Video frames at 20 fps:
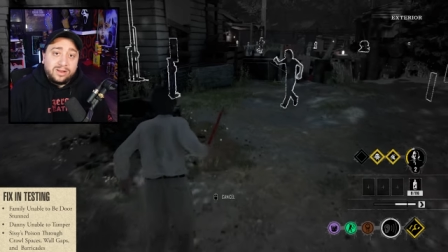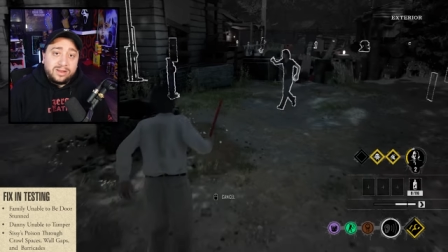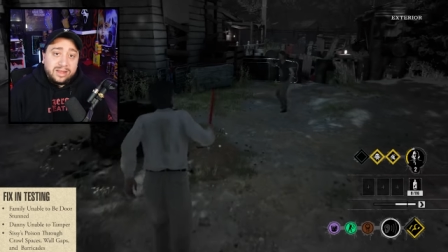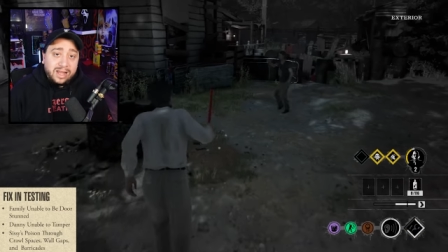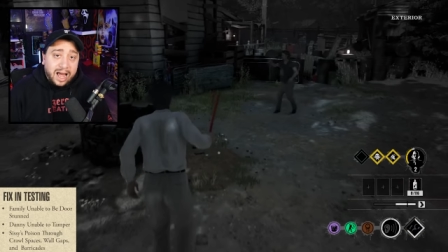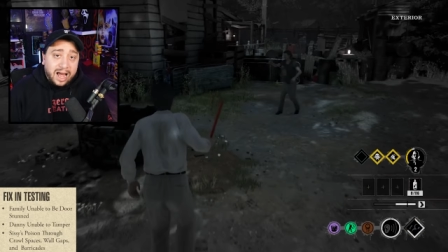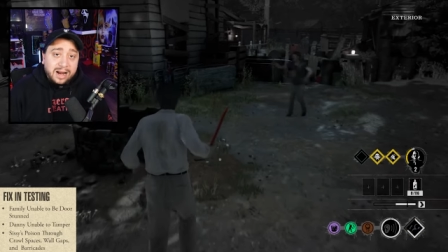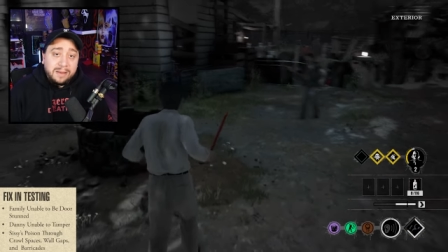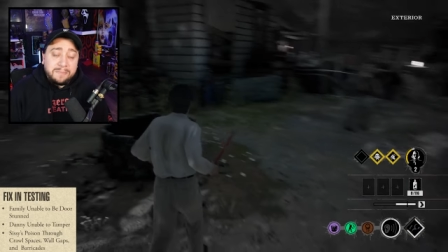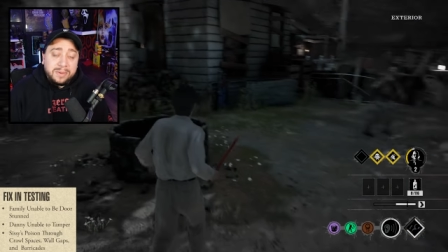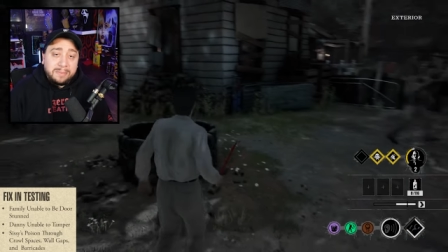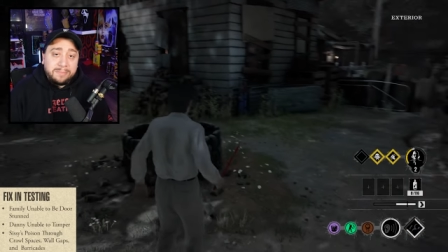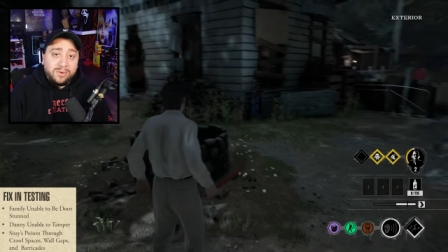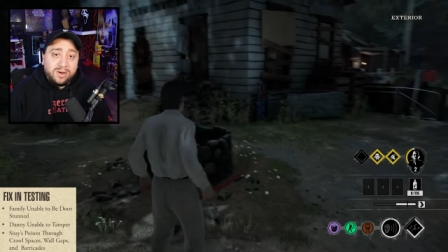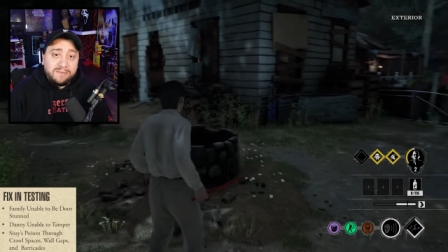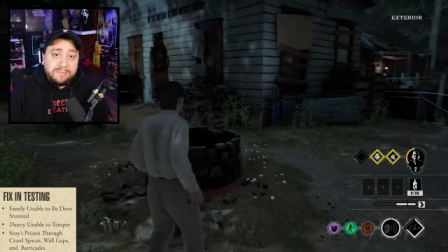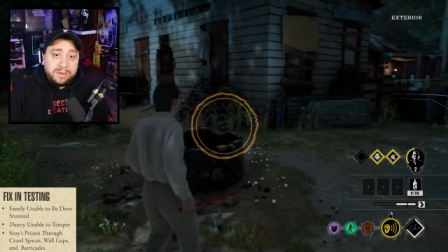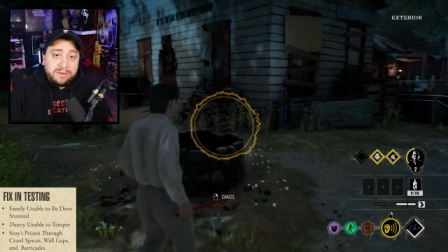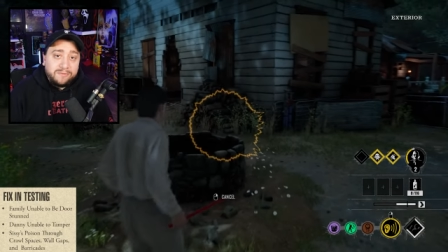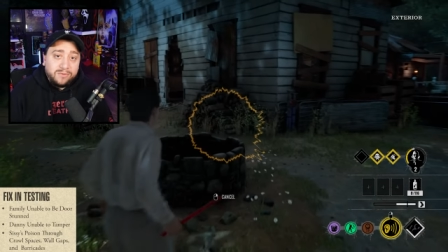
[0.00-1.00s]
a lot of
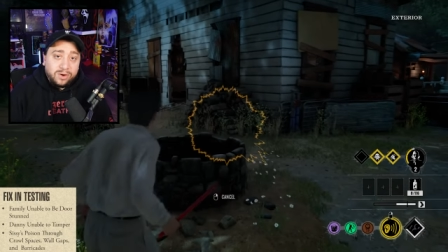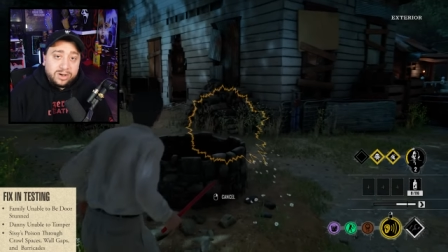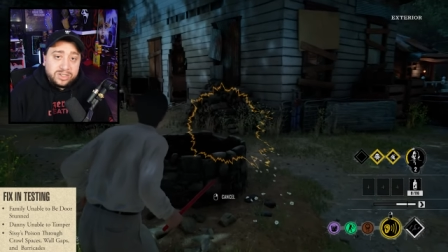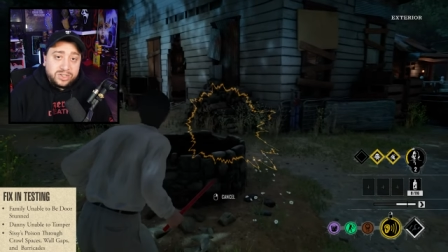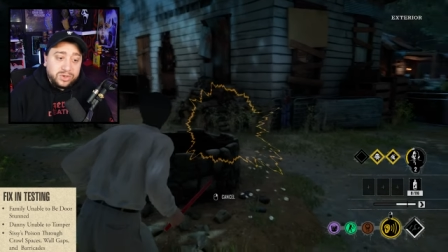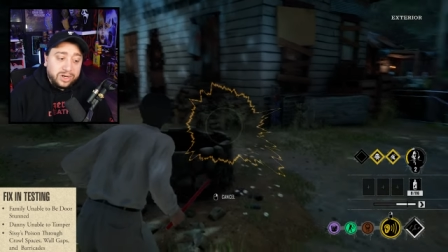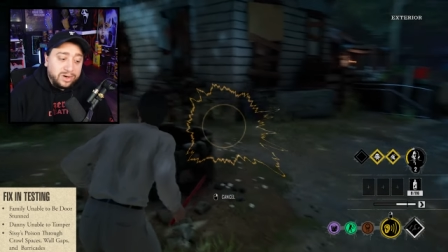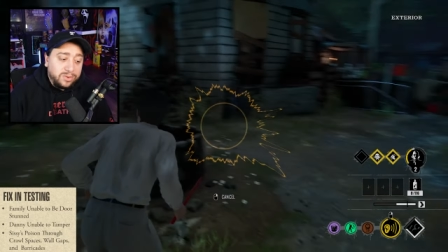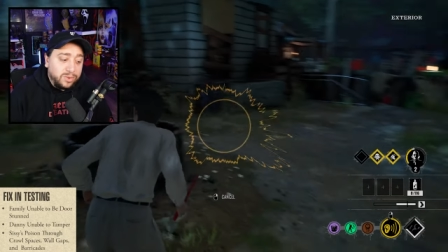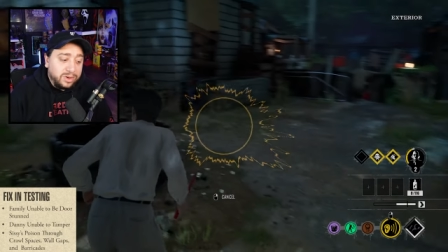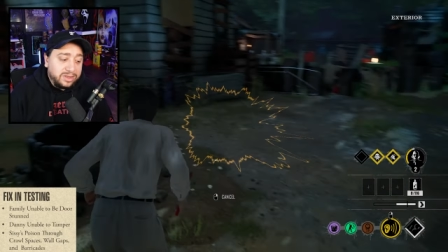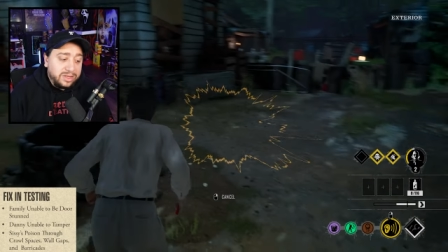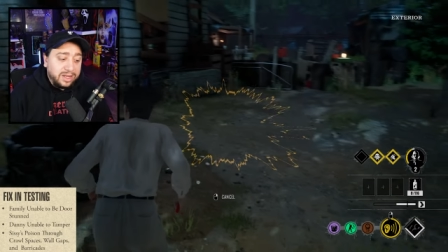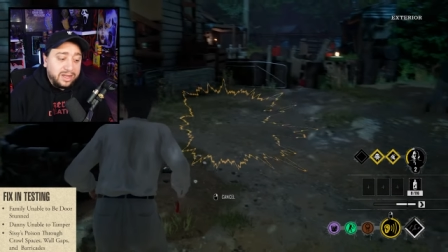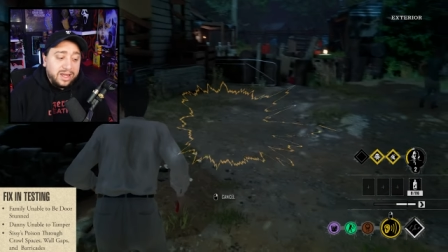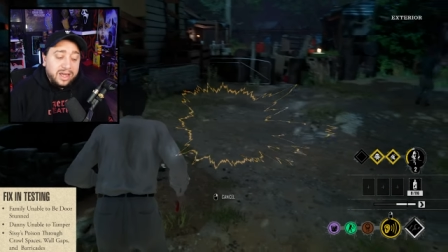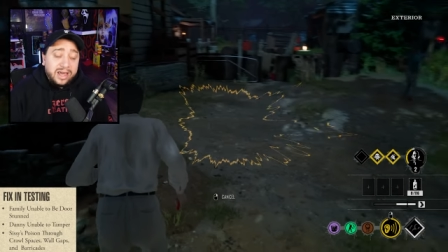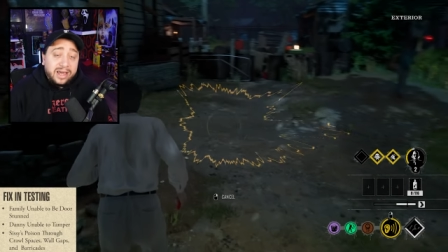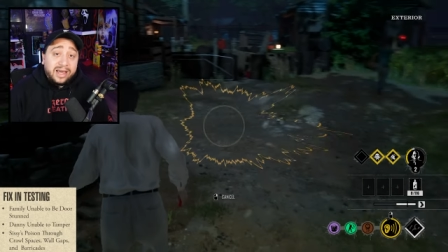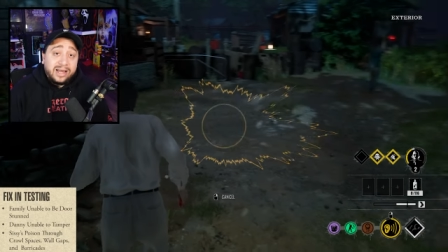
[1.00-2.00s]
people have been frustrated with
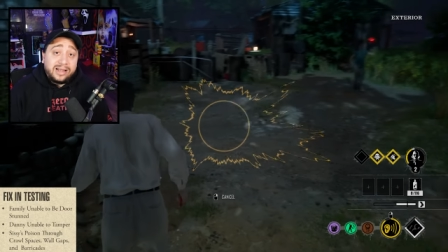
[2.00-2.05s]
it,